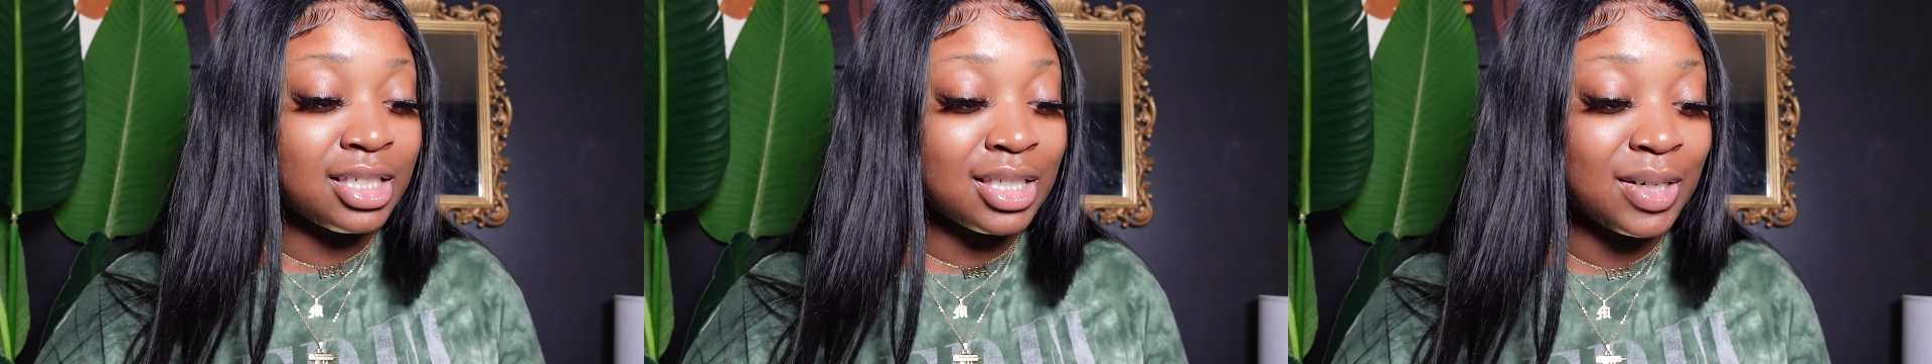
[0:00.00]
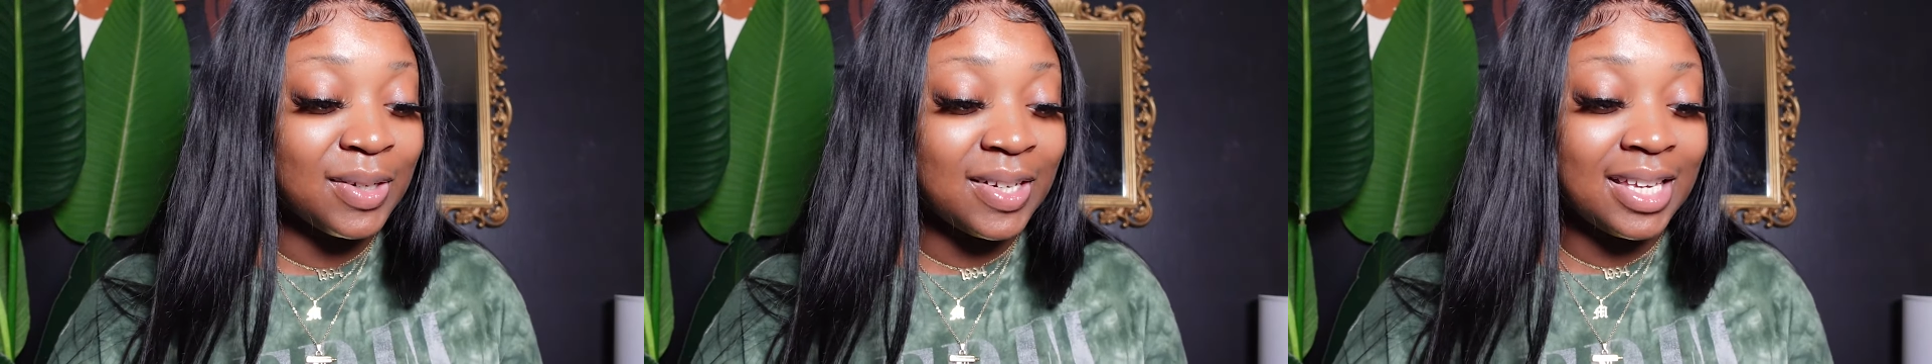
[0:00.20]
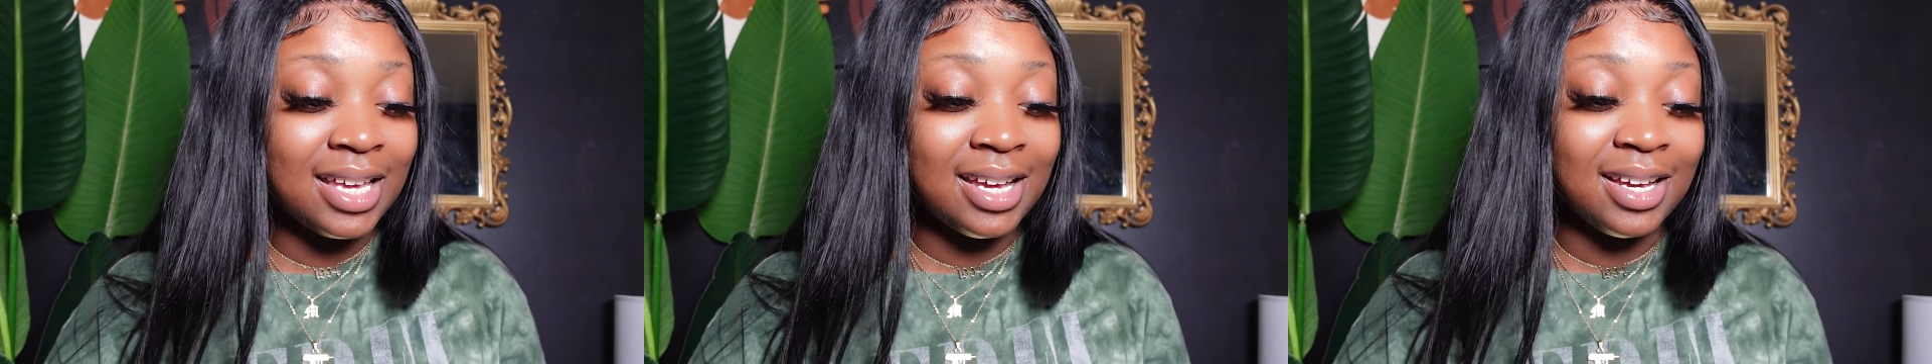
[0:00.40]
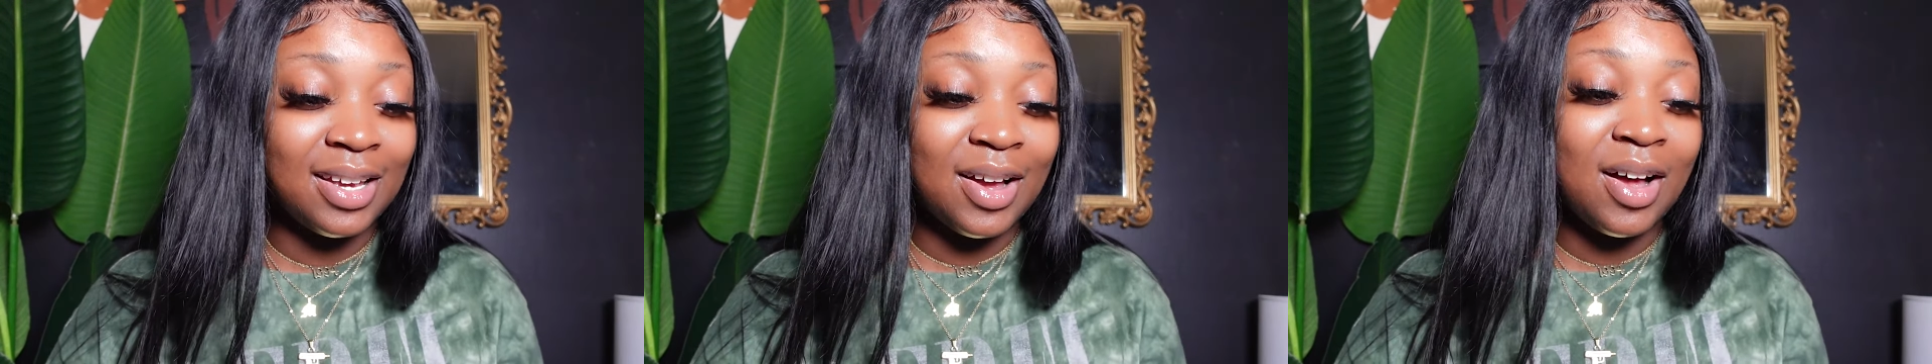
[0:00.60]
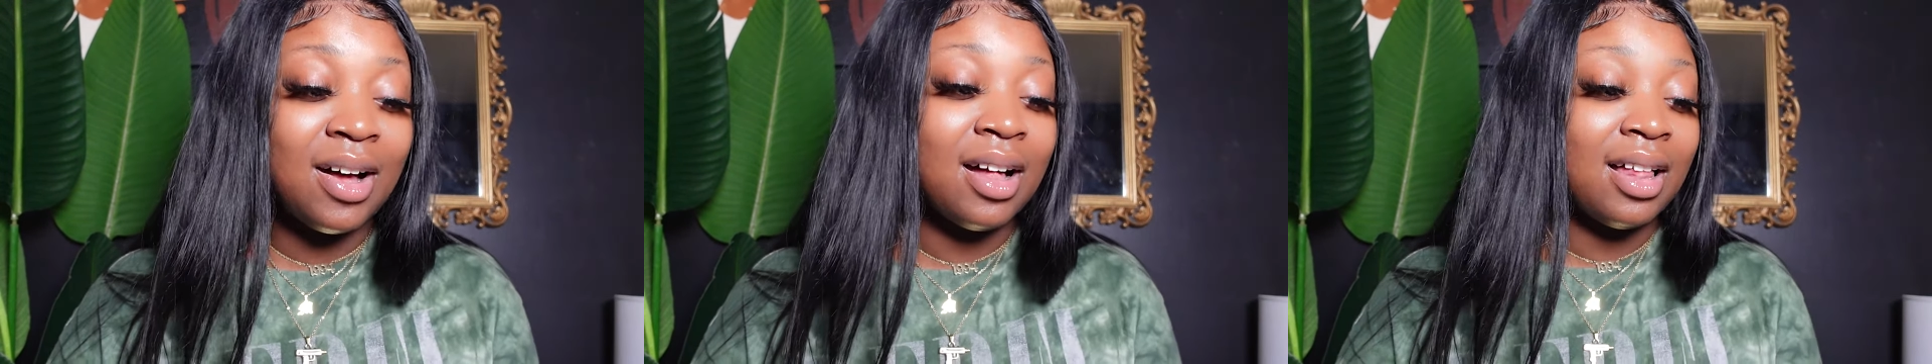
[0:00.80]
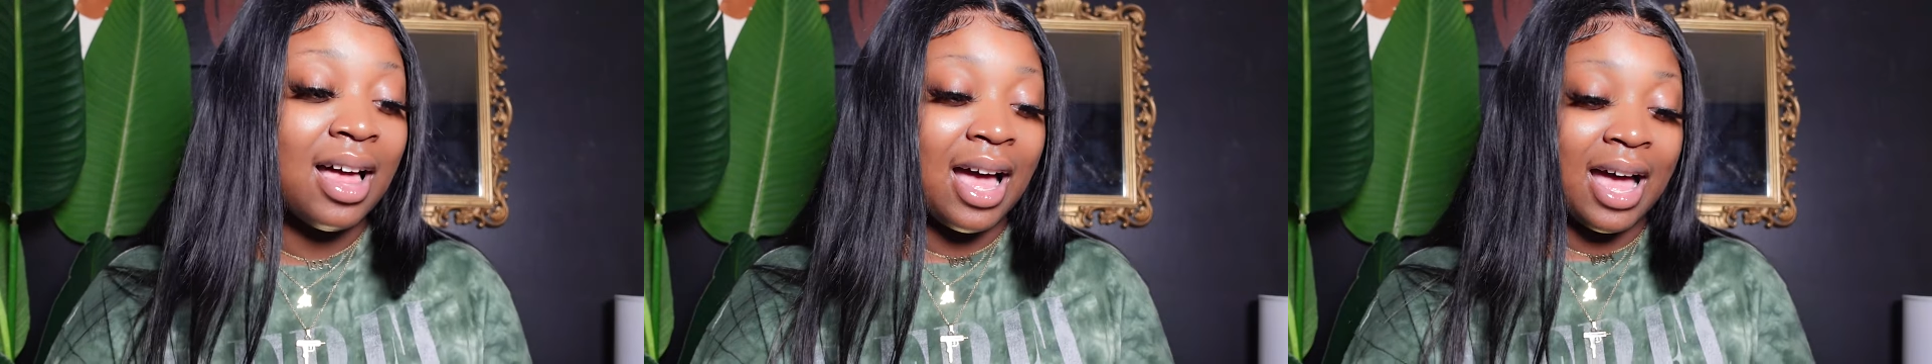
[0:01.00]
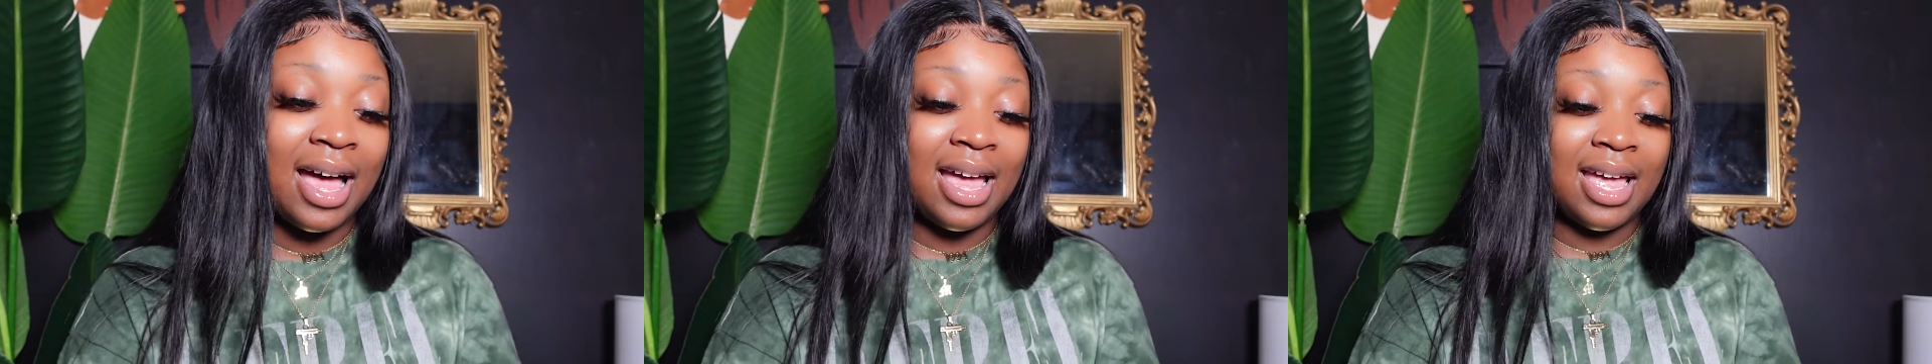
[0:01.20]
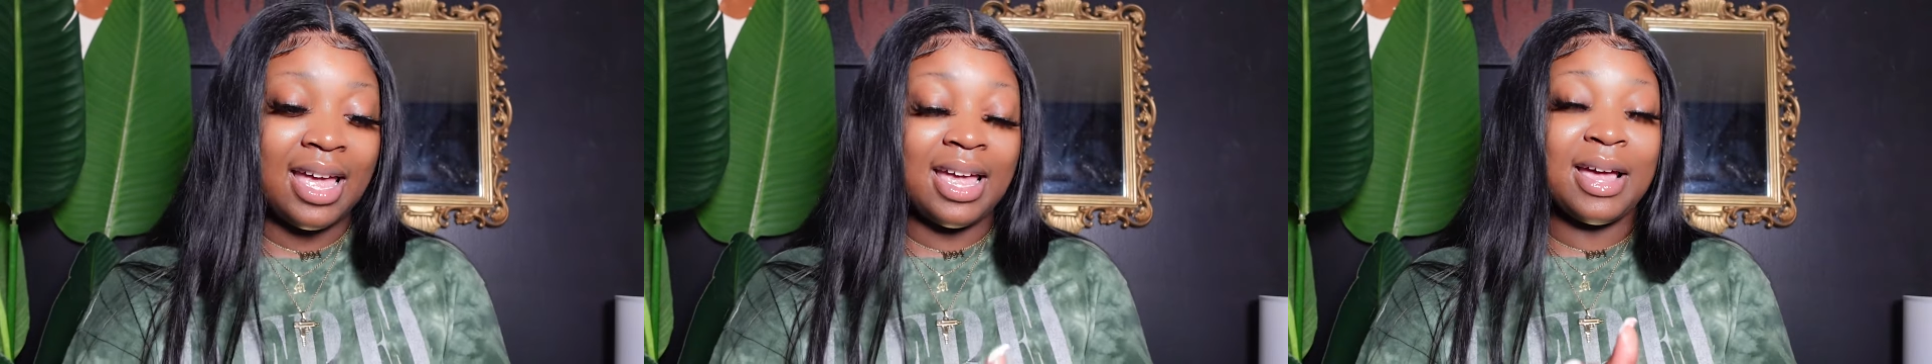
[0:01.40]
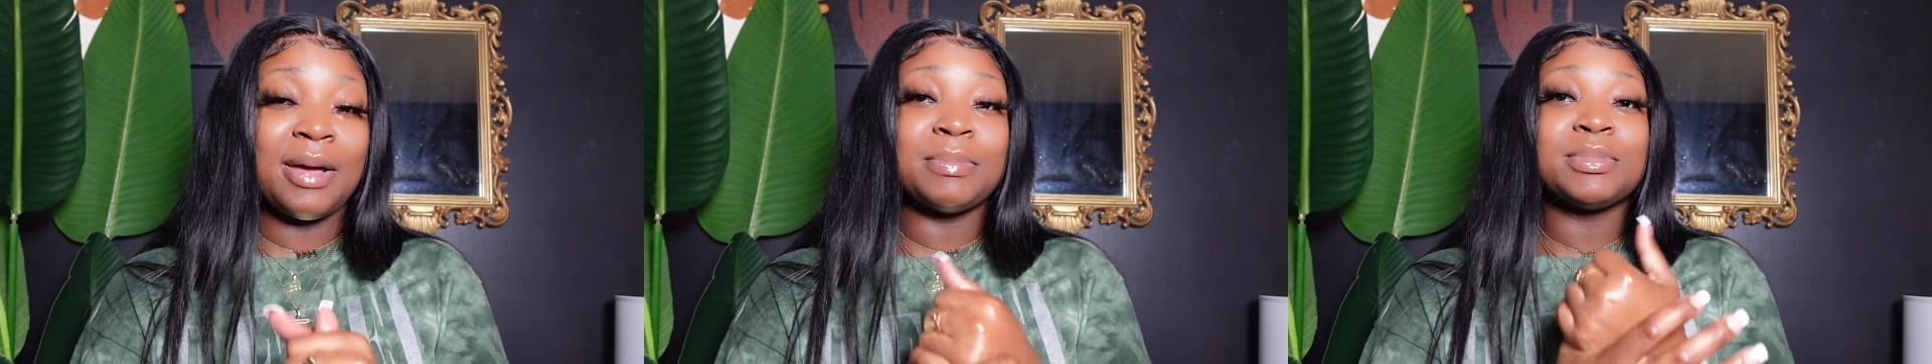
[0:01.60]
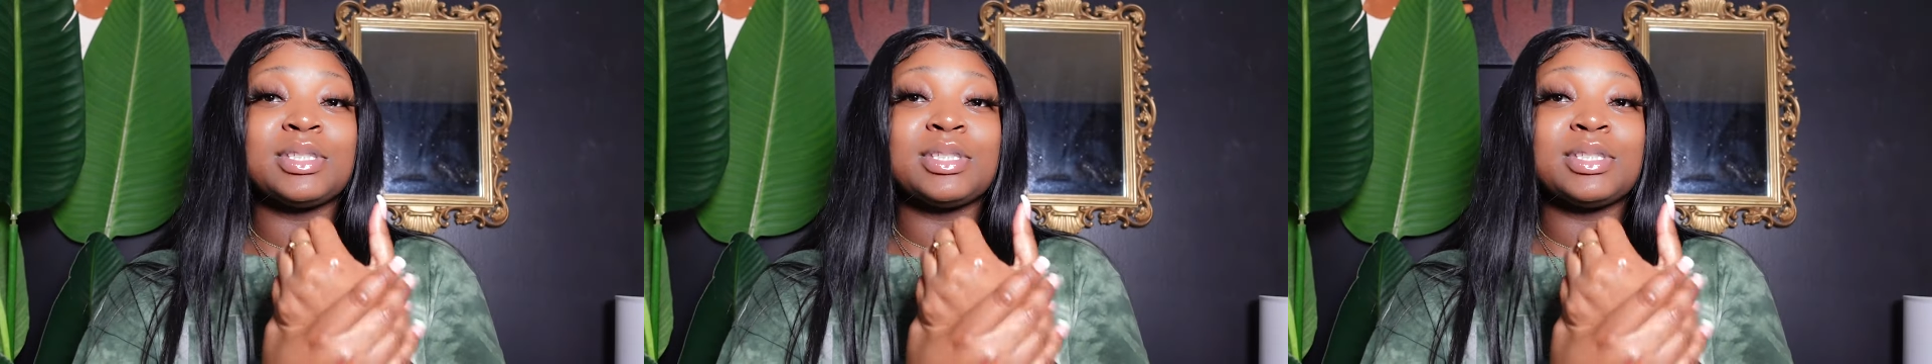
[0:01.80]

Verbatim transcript: so yeah y'all i am